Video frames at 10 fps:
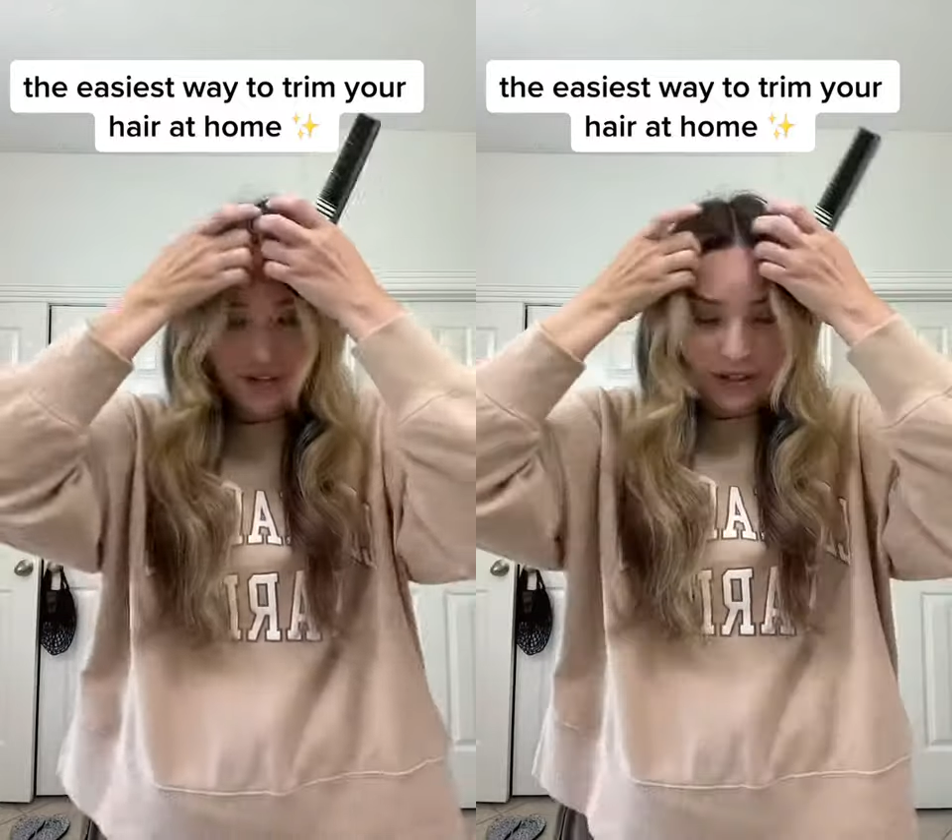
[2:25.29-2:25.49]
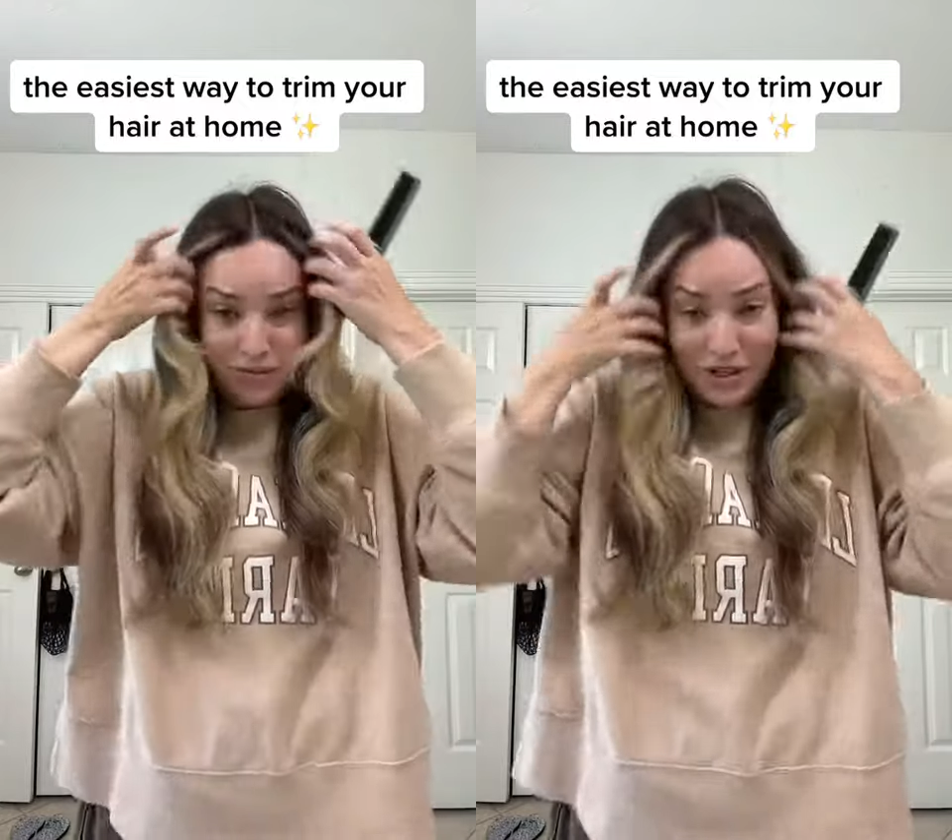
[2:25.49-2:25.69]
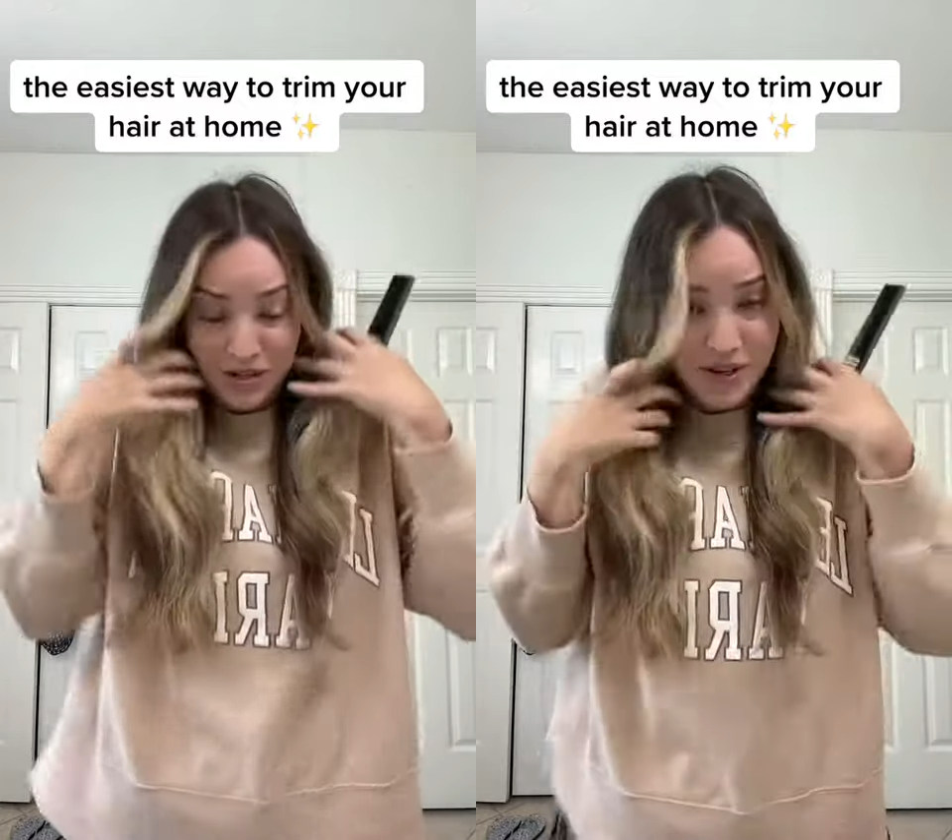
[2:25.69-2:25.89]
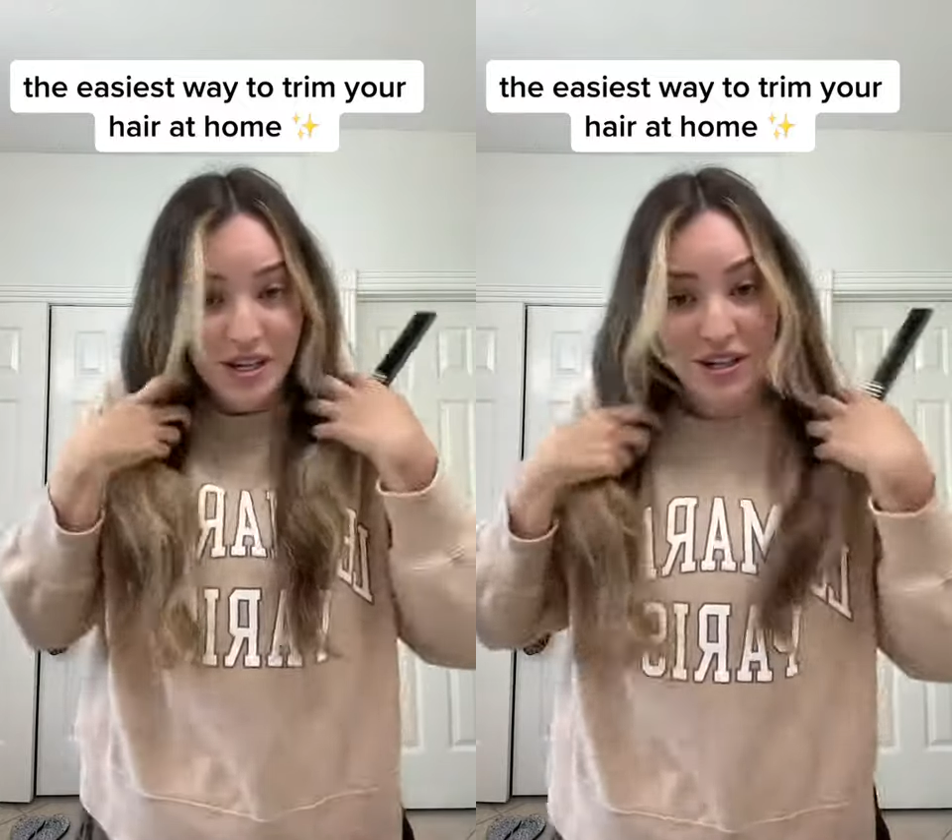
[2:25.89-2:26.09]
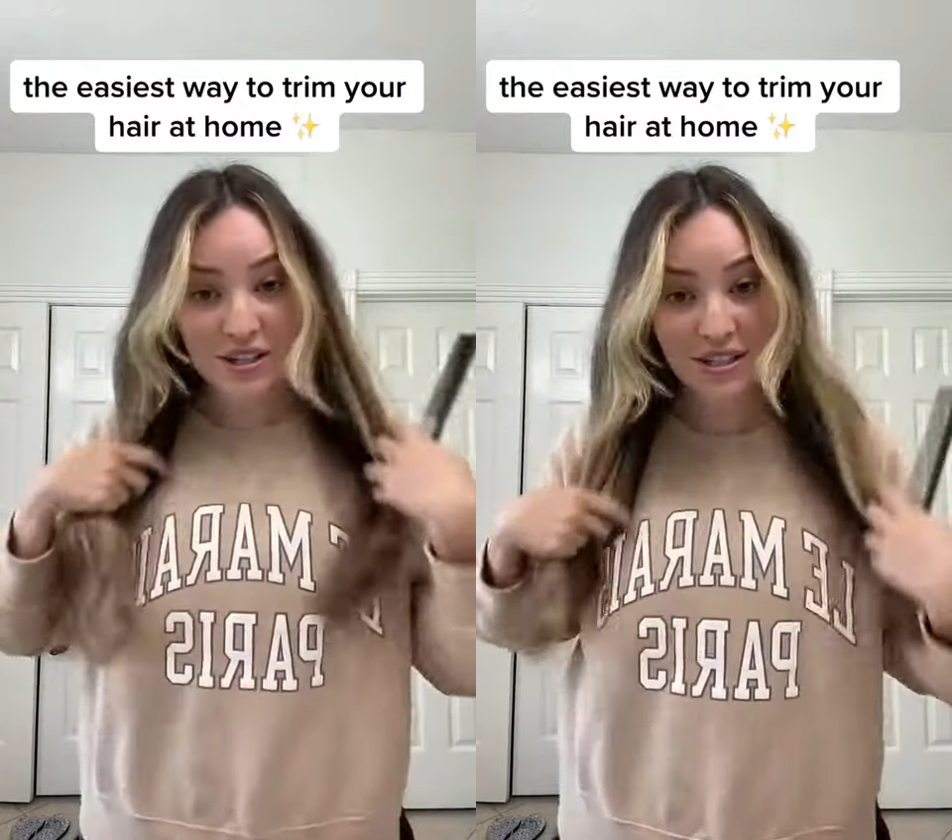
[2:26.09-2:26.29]
just wanna do it
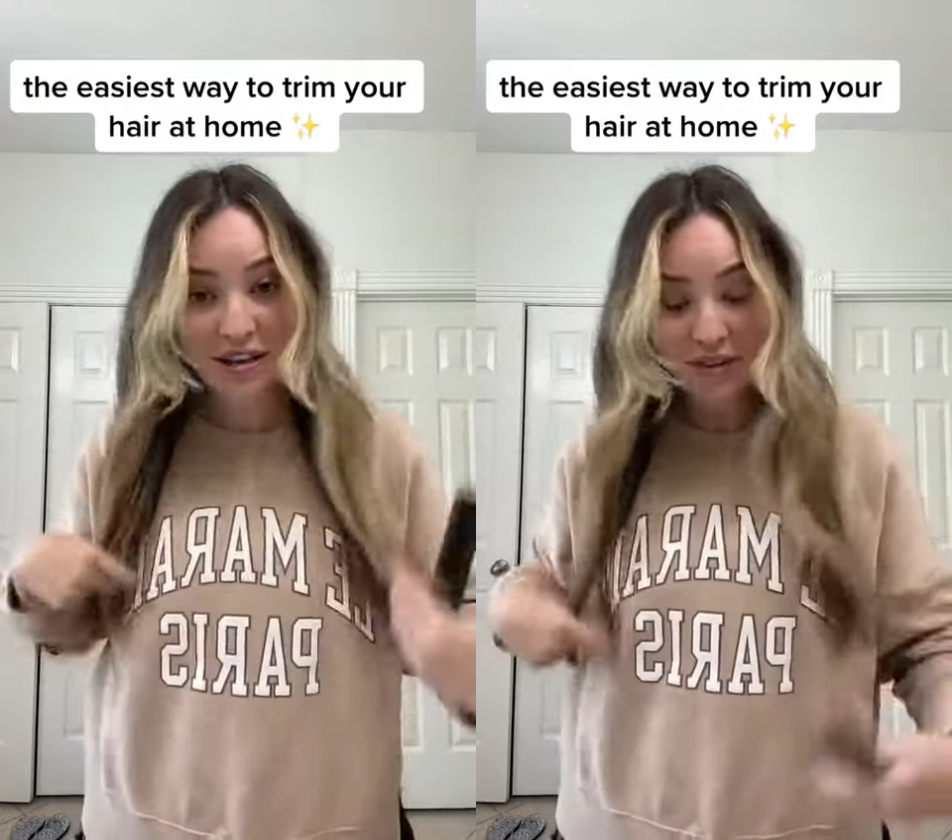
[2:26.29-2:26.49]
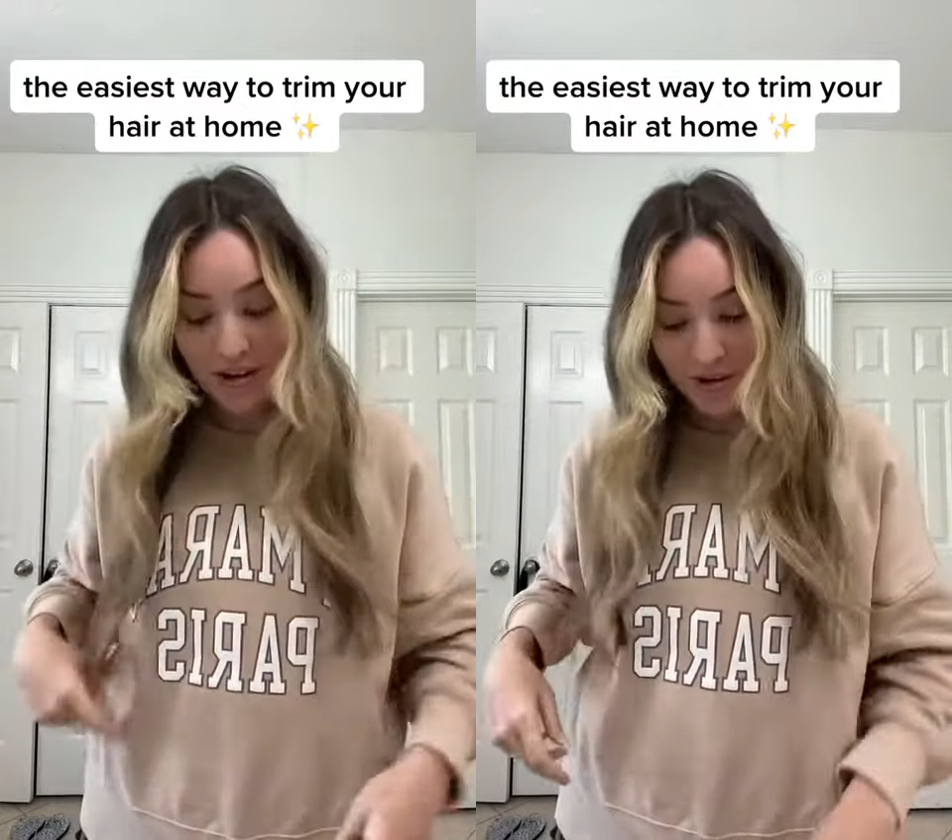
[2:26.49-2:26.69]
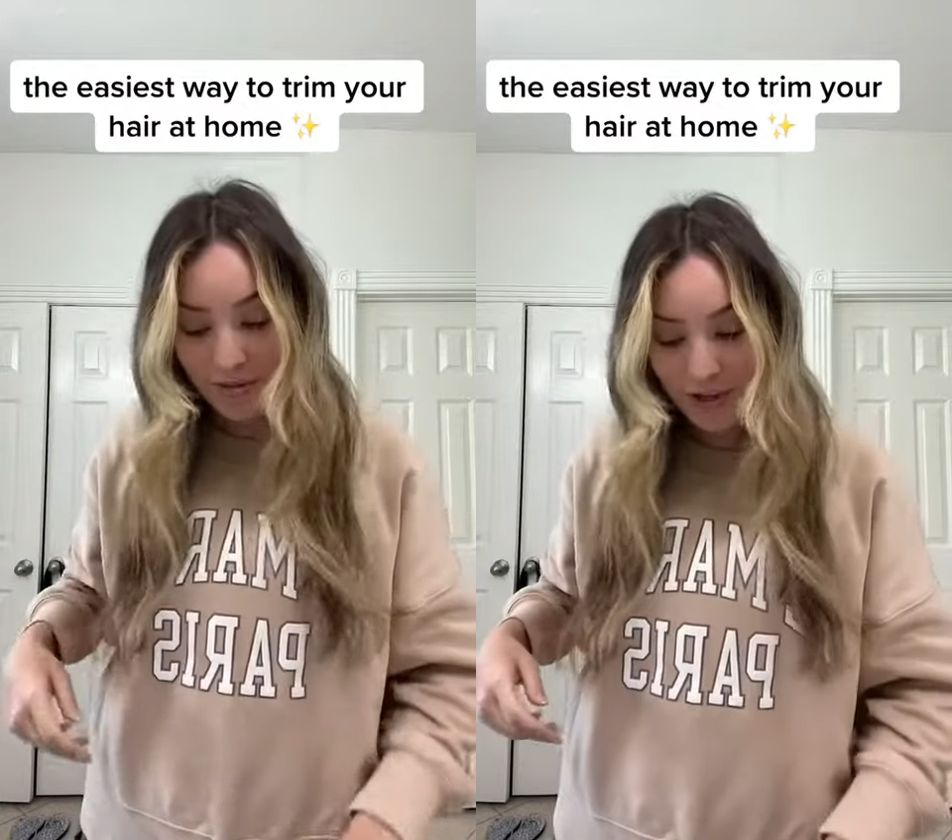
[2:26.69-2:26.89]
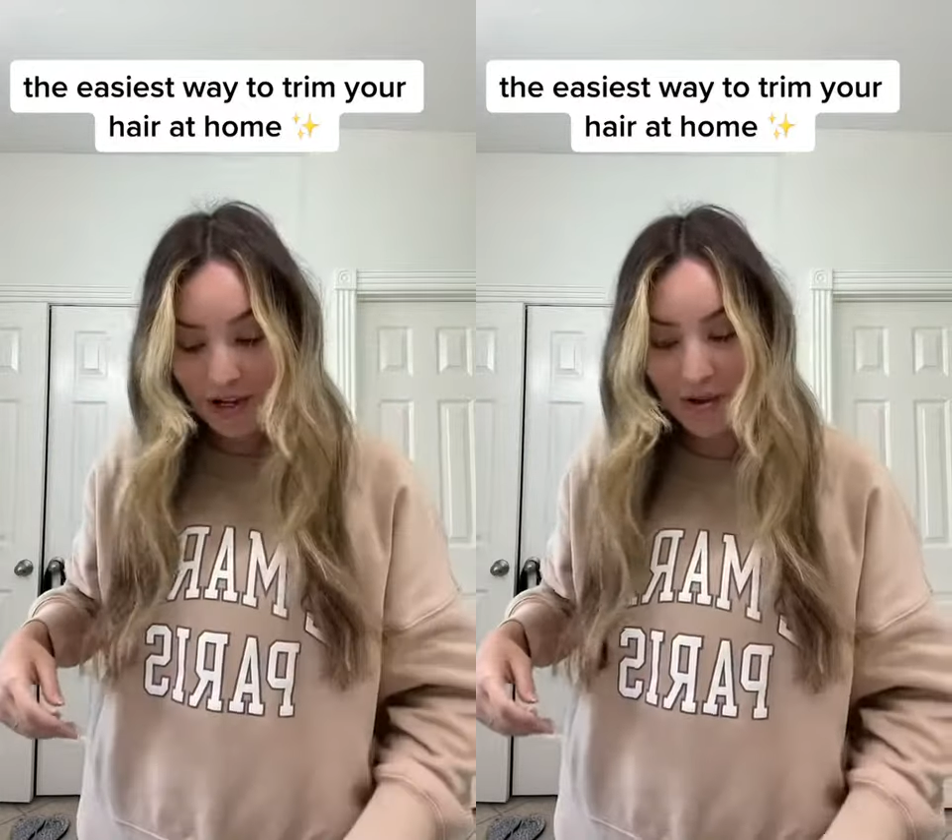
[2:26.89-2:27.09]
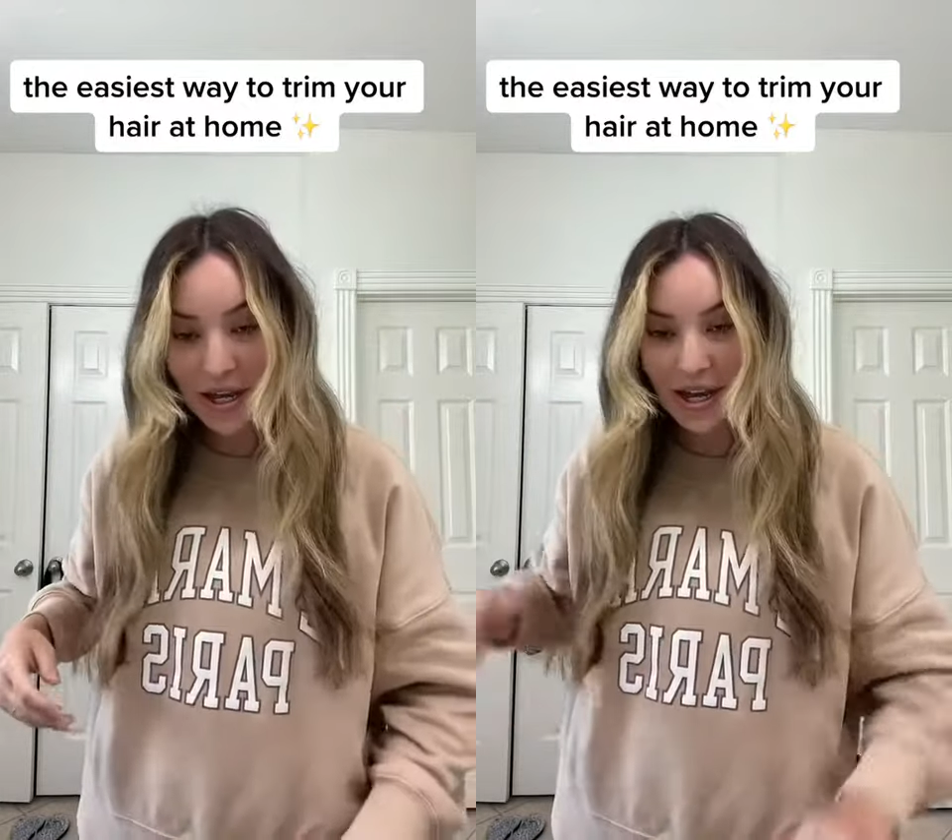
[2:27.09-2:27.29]
yourself at home really
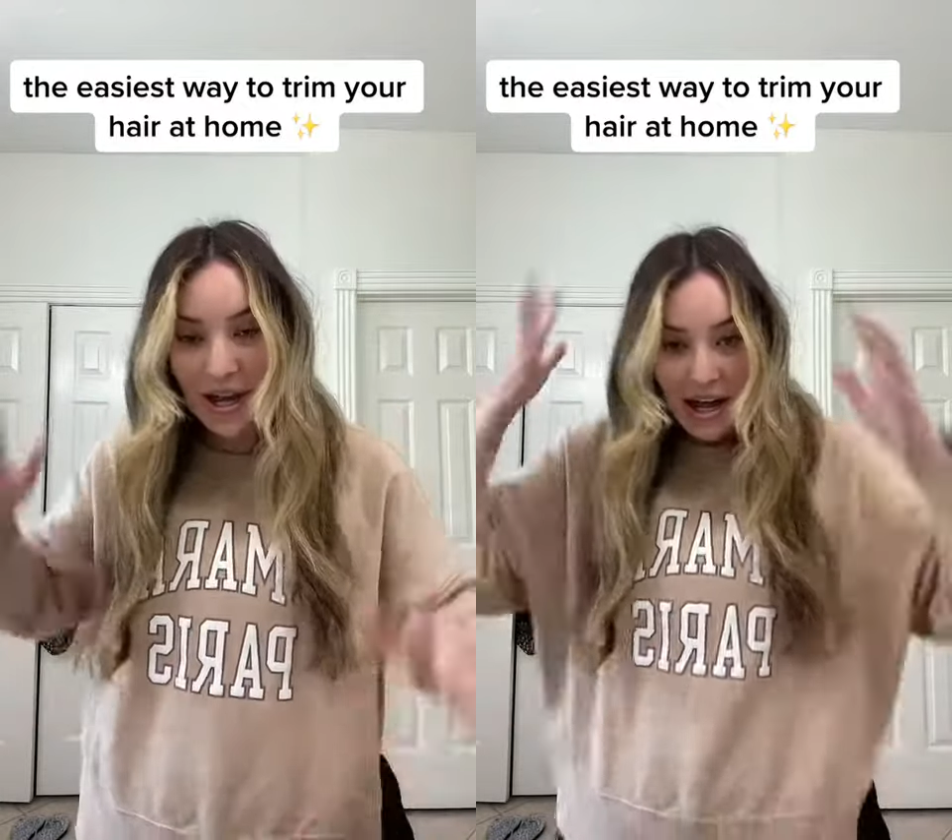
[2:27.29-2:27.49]
quick.